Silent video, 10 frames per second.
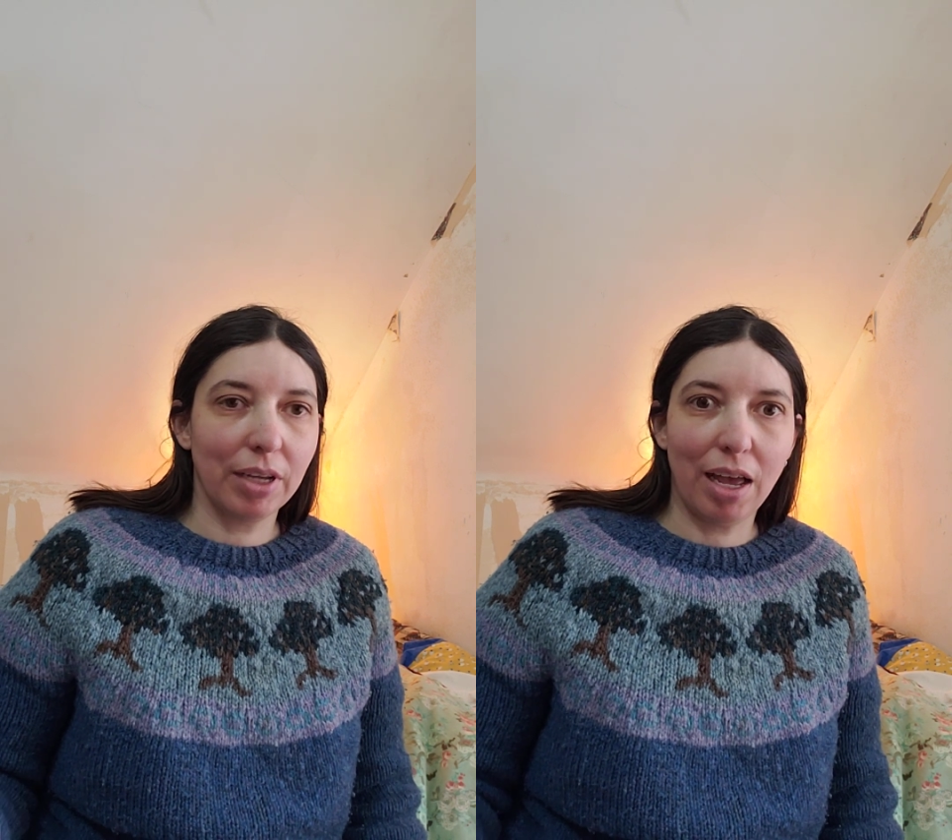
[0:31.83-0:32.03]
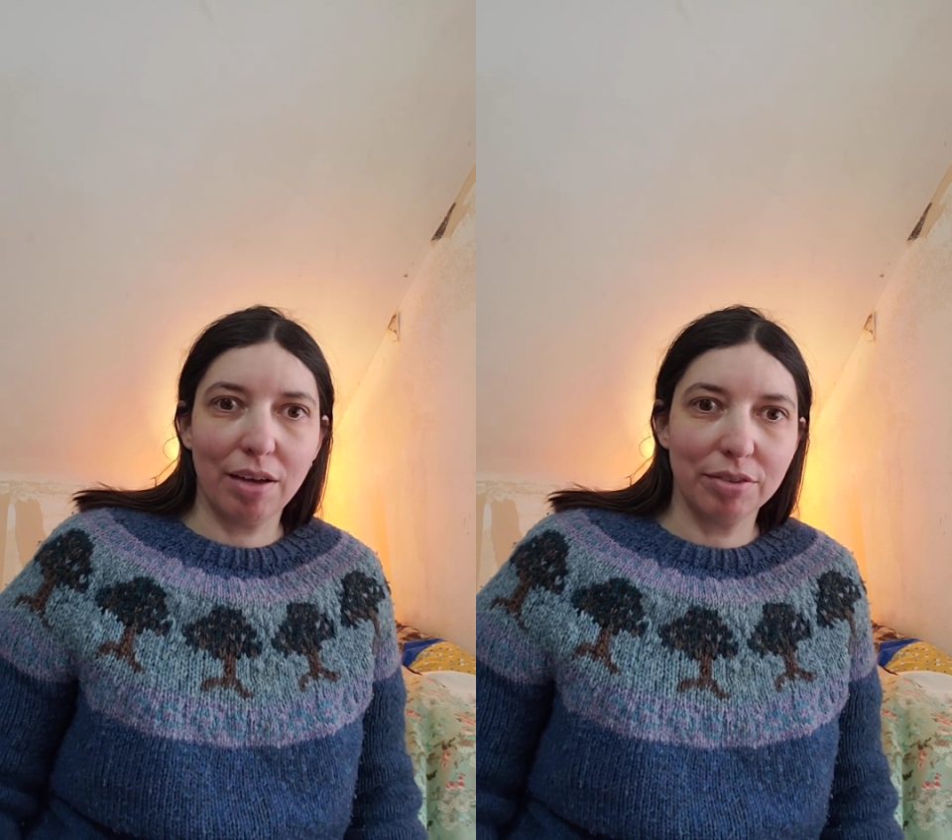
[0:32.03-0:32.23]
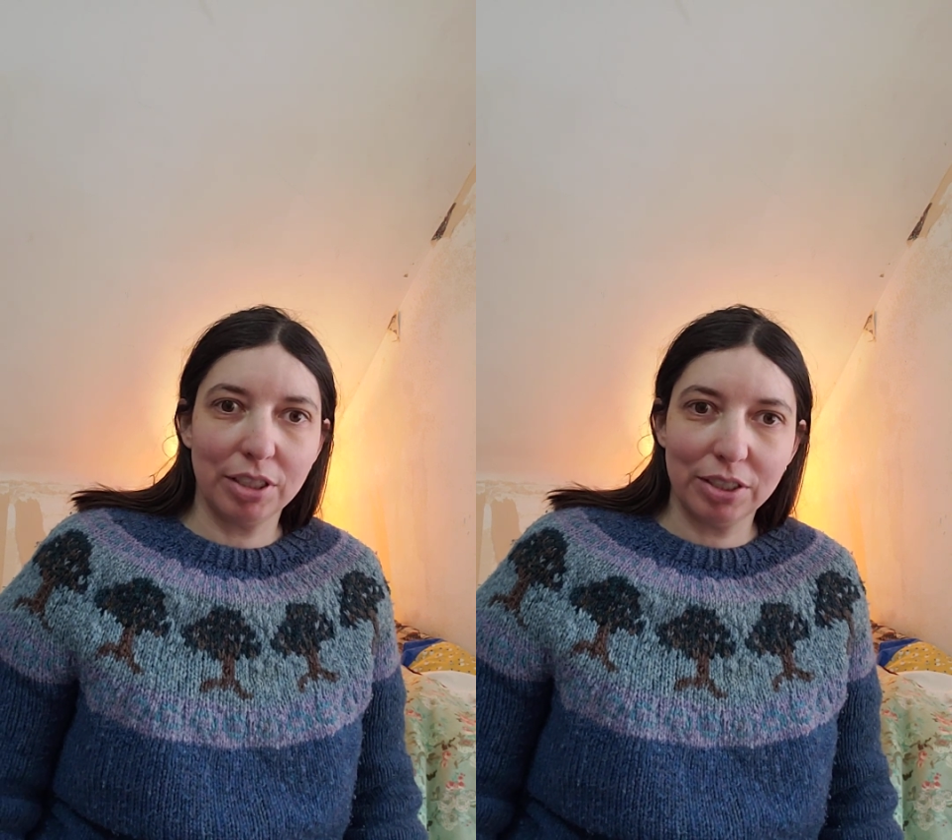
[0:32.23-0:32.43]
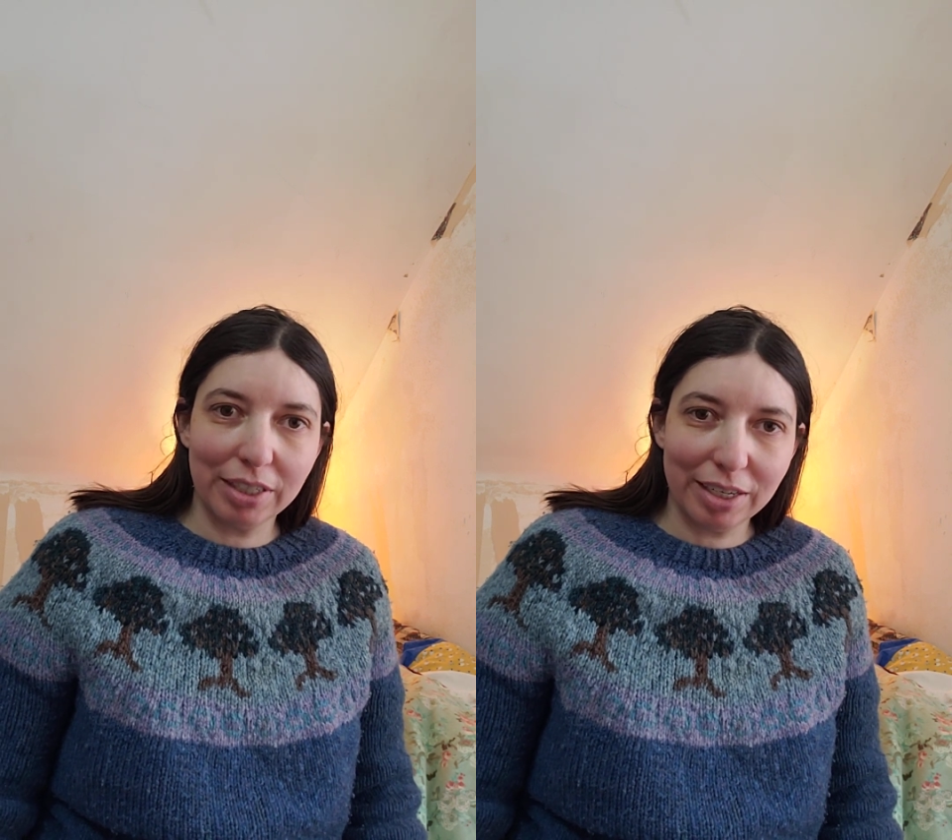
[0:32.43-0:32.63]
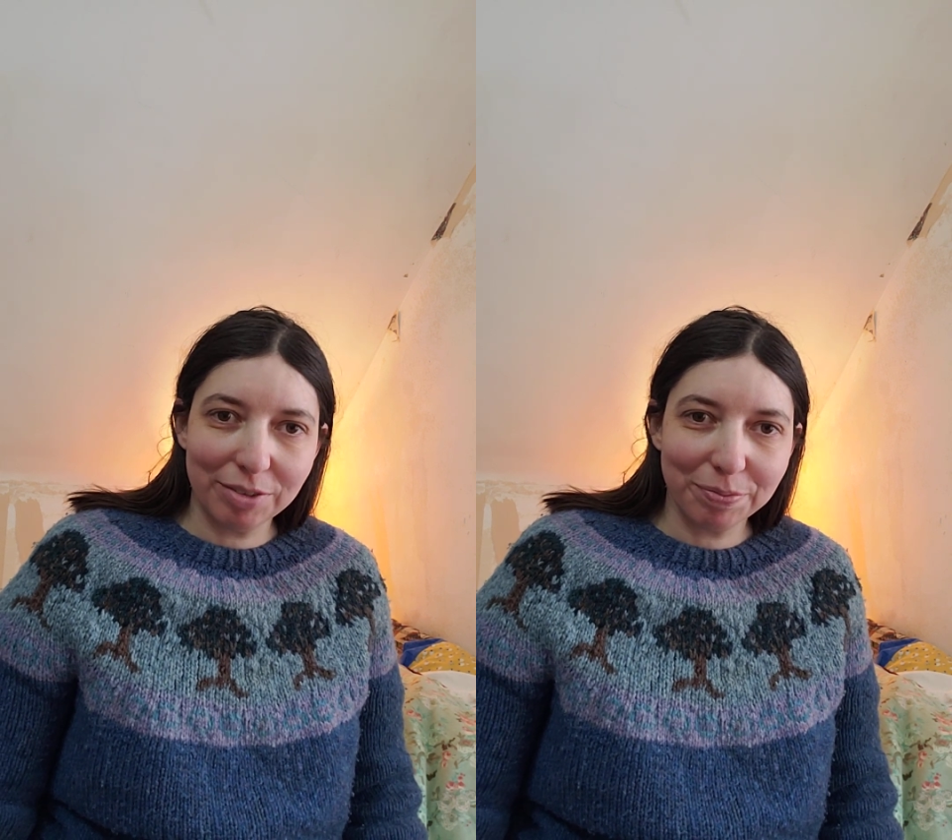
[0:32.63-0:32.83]
half a year
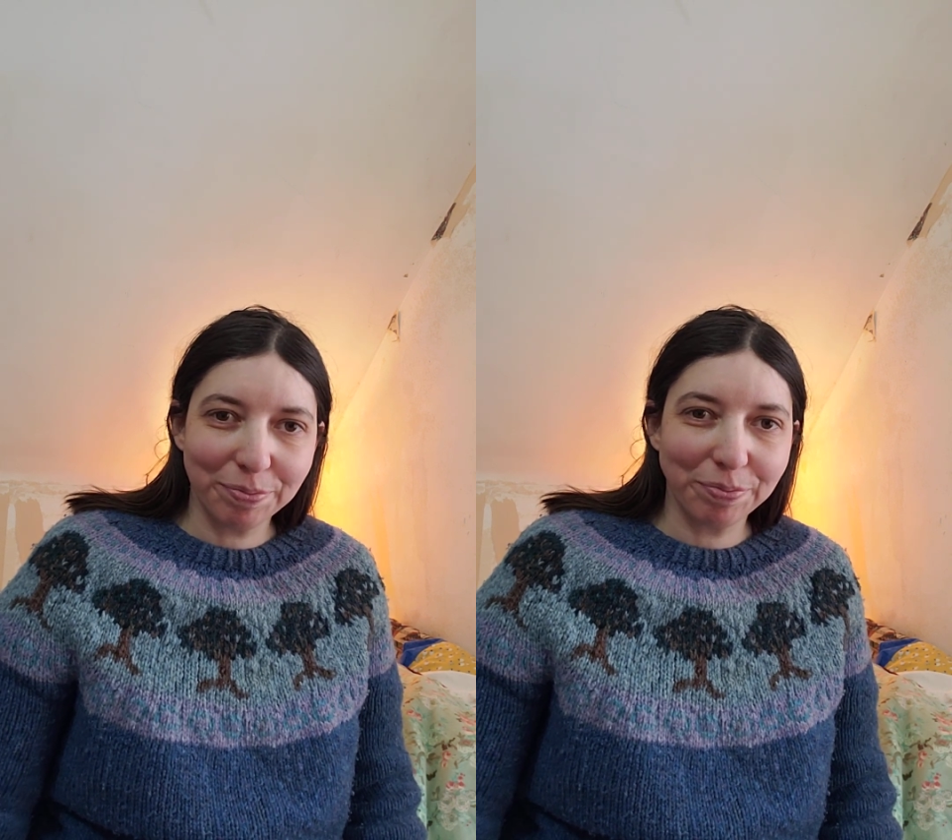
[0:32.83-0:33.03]
now